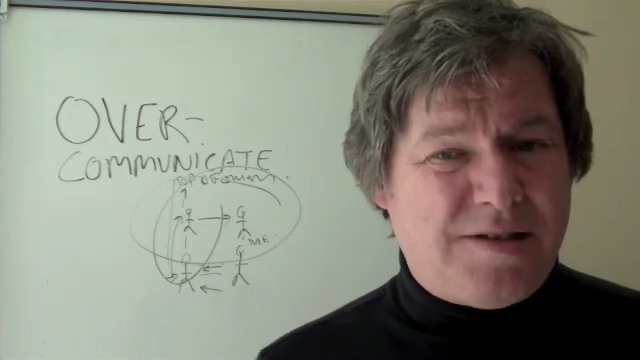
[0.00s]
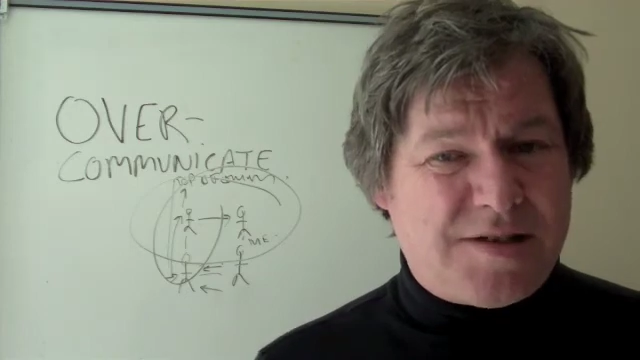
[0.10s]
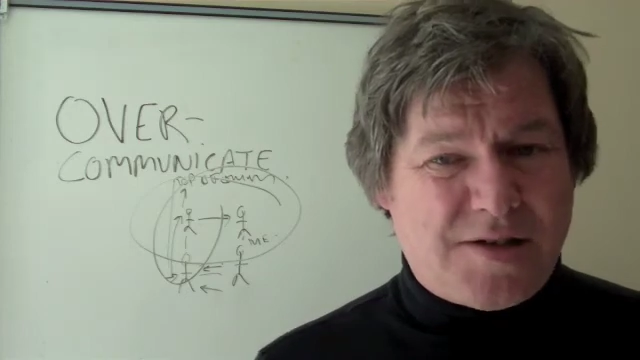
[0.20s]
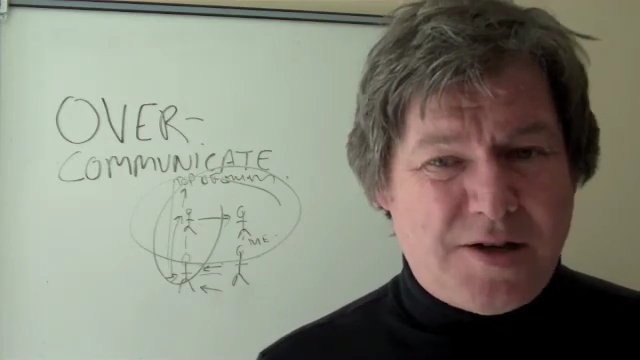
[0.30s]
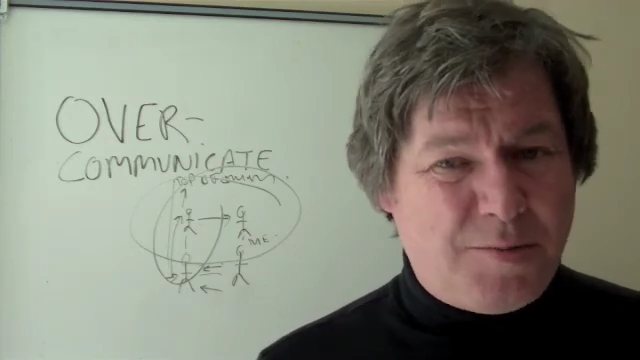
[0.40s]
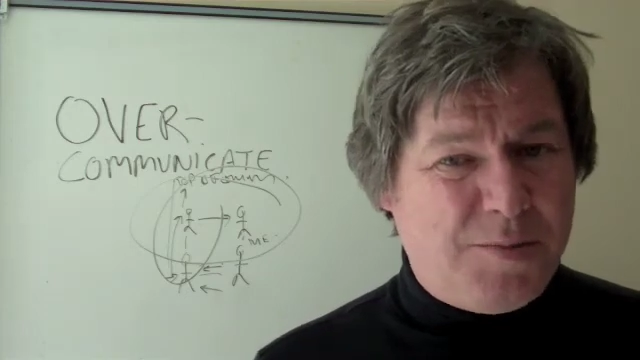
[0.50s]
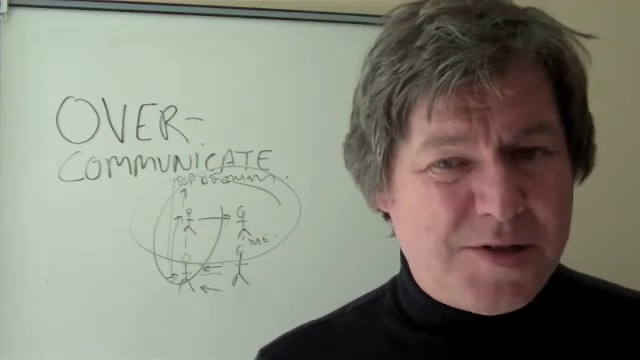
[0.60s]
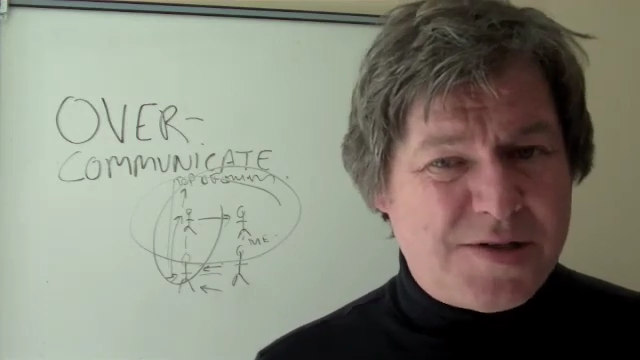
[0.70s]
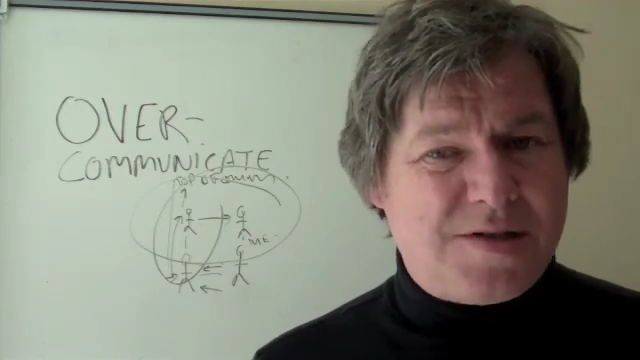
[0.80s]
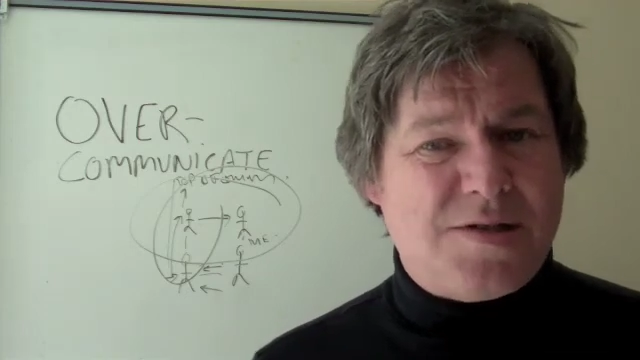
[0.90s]
it's going to be
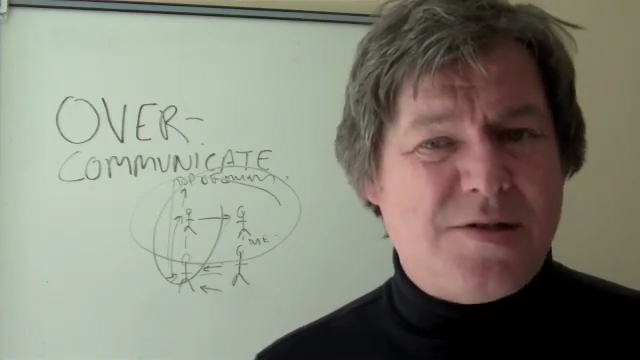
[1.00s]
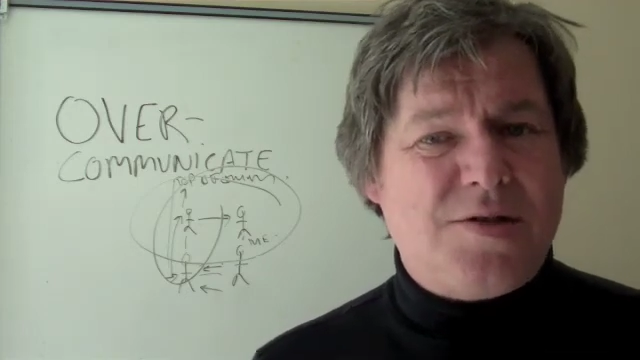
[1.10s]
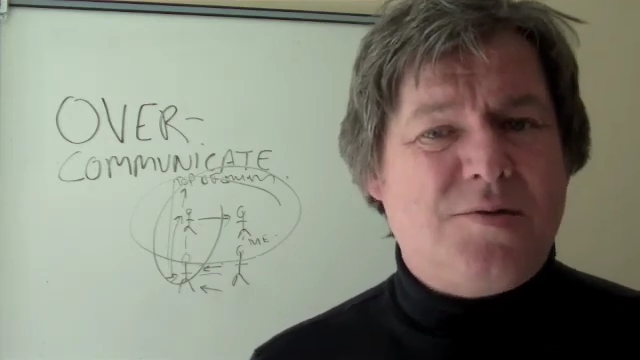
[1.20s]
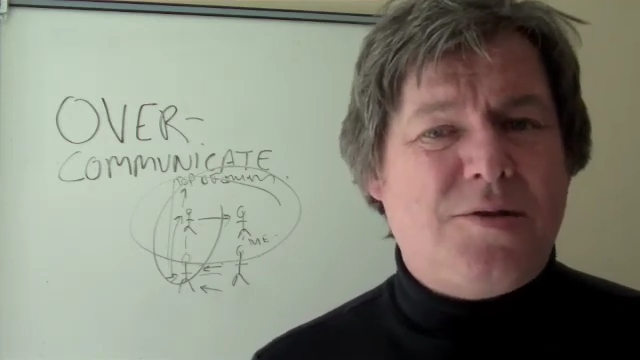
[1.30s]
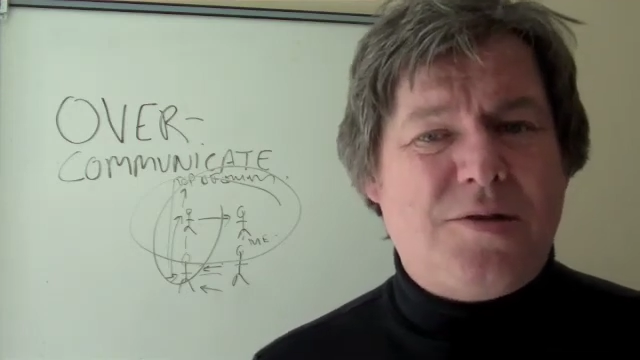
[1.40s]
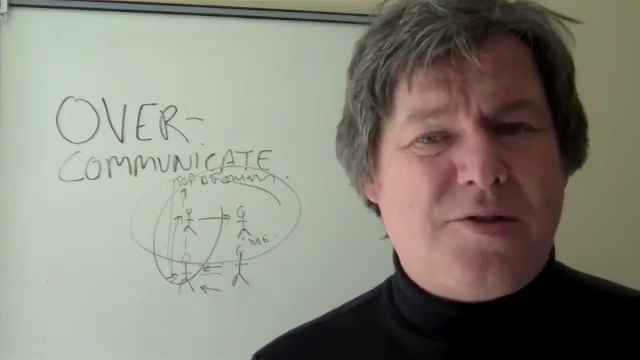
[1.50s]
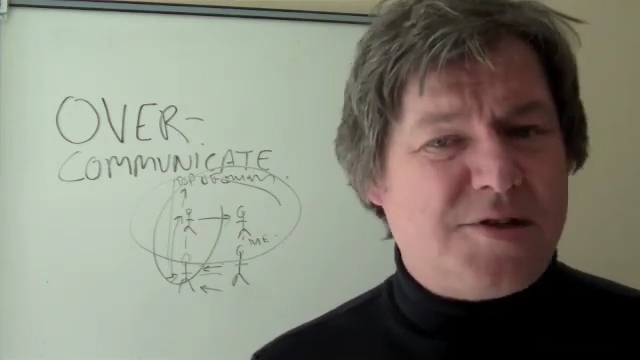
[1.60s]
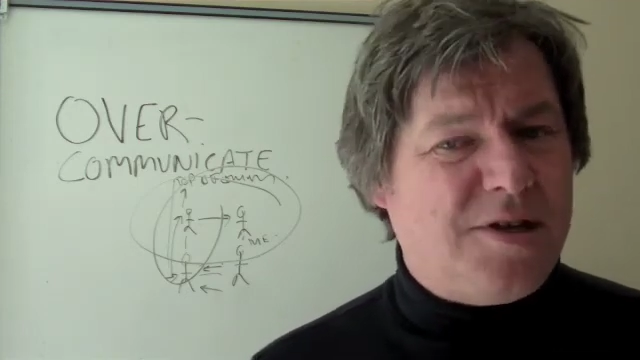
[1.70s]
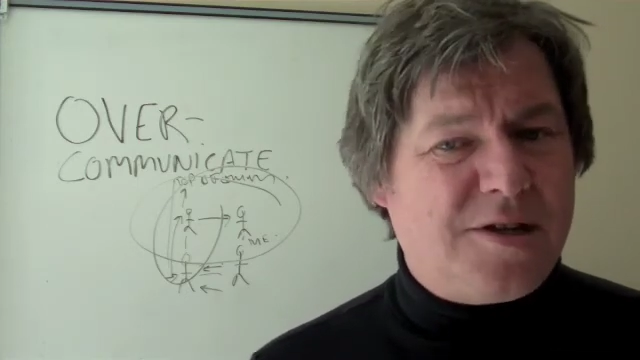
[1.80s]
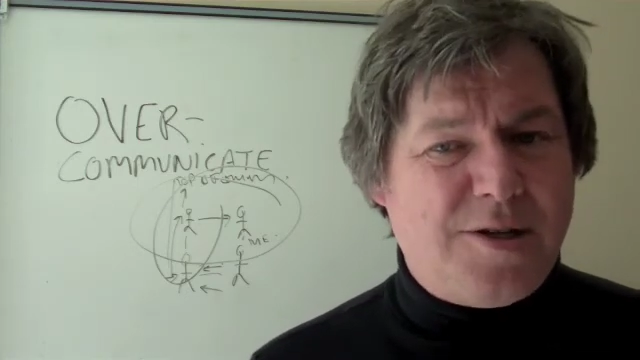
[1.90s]
business as usual and
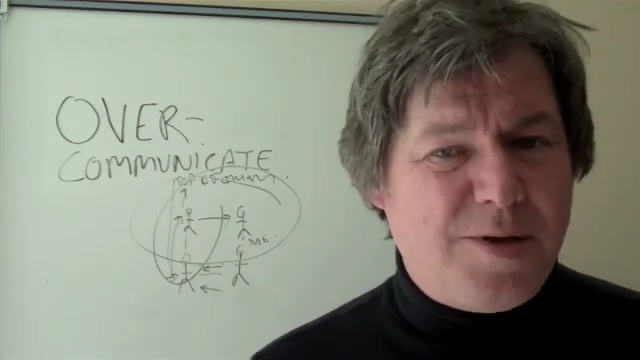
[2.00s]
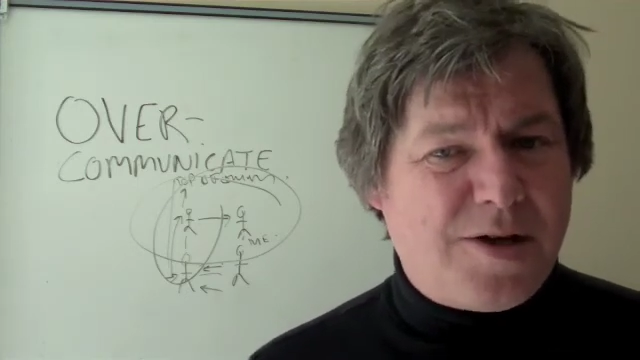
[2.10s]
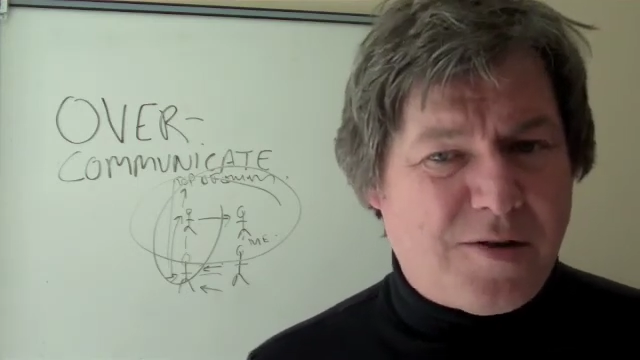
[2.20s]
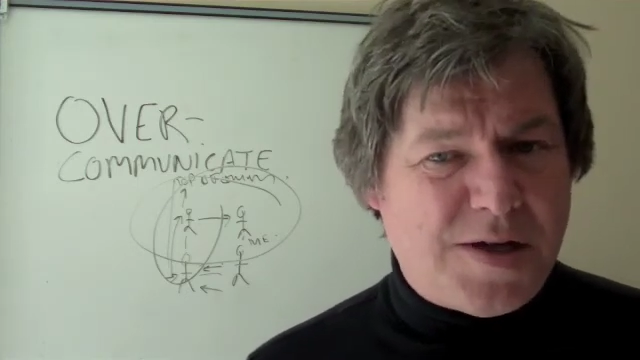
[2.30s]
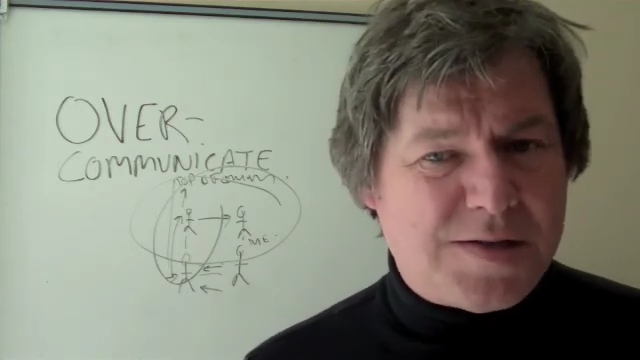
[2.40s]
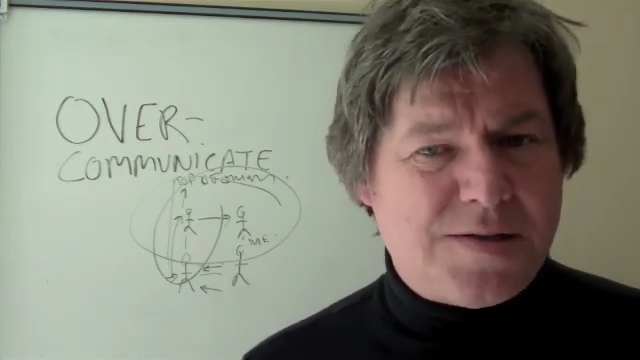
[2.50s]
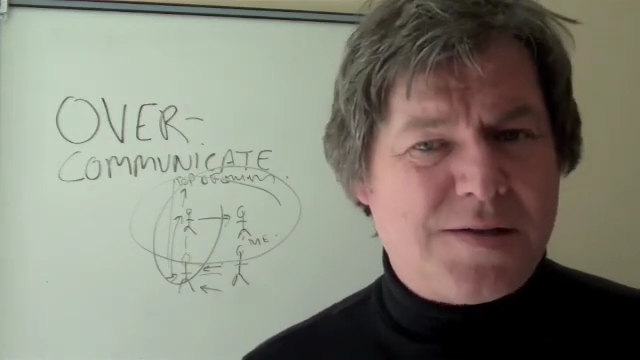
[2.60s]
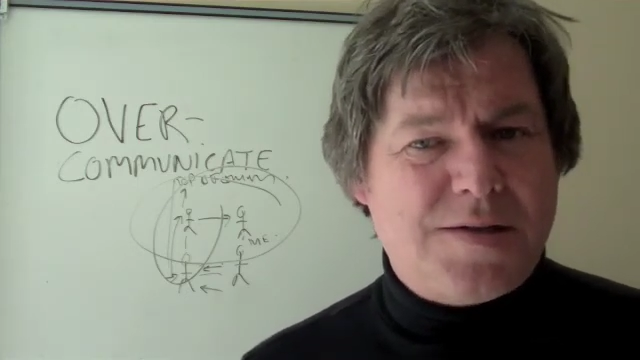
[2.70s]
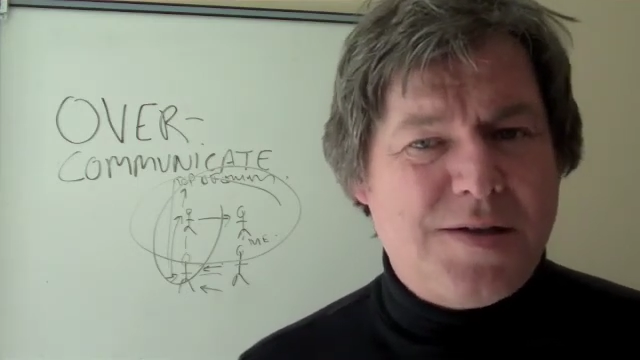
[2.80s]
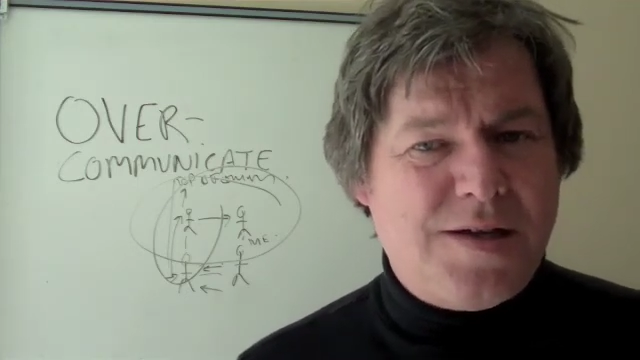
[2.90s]
there's not going to be a
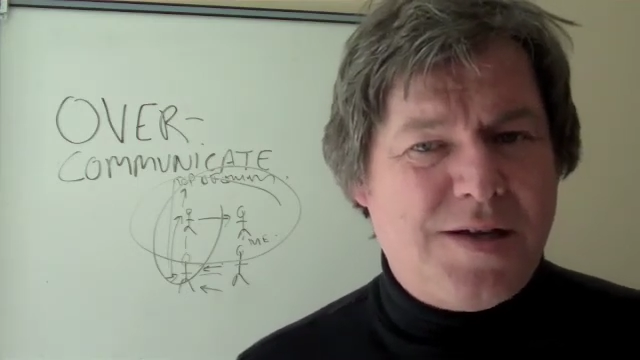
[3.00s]
crisis,